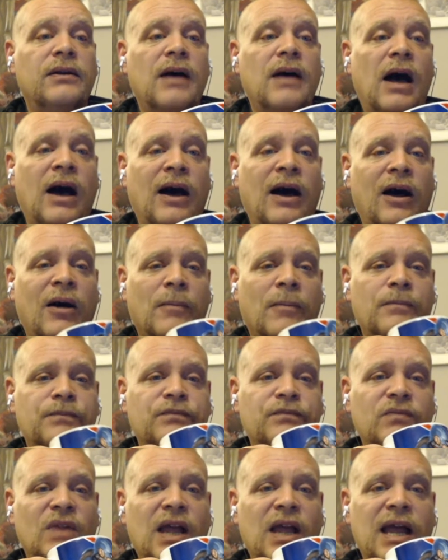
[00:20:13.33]
And
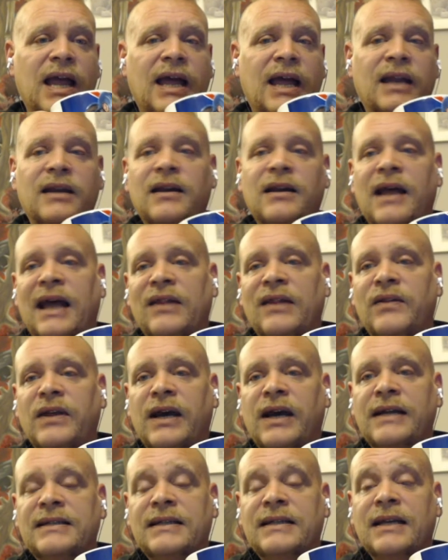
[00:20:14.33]
the
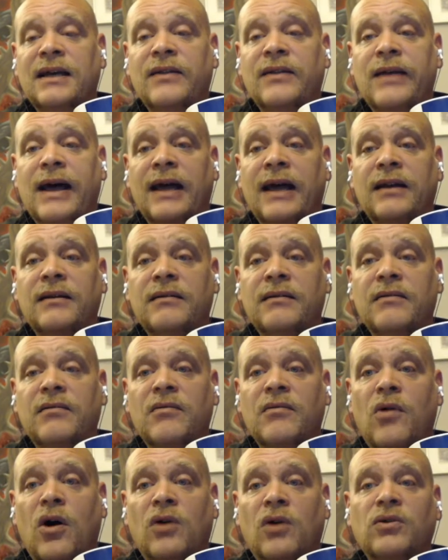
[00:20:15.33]
idea that
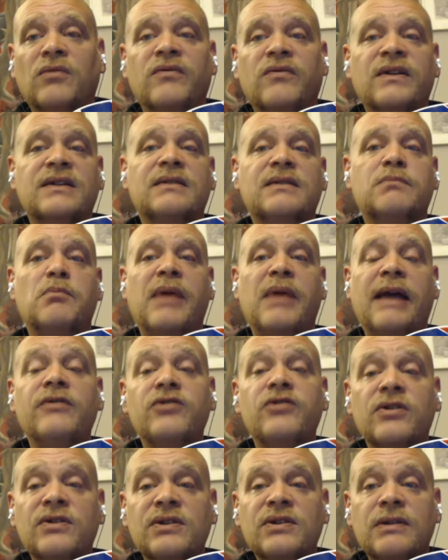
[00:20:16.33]
all of this
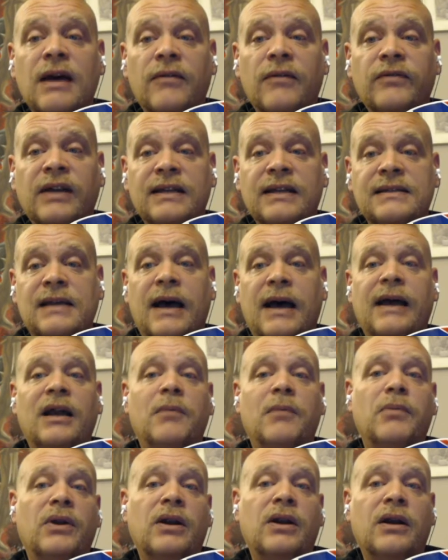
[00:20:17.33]
pension stuff gets tied
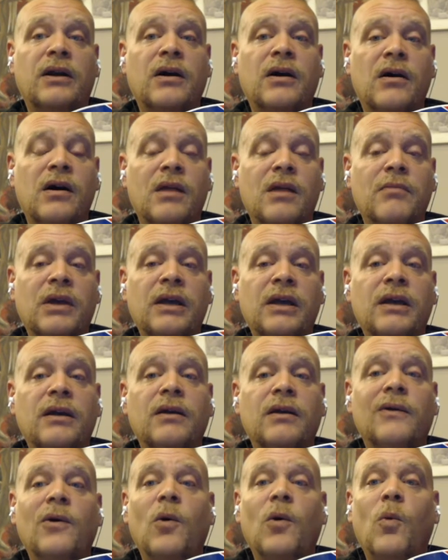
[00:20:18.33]
up in an economy
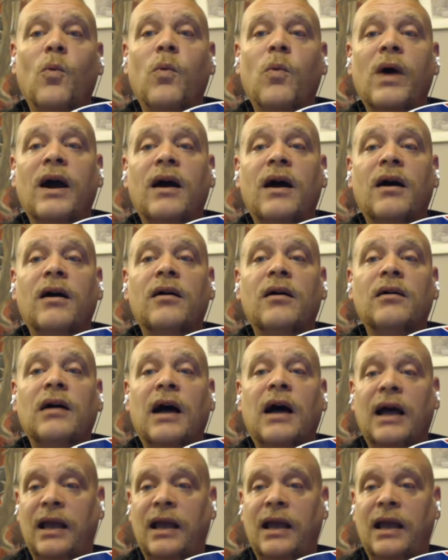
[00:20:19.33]
where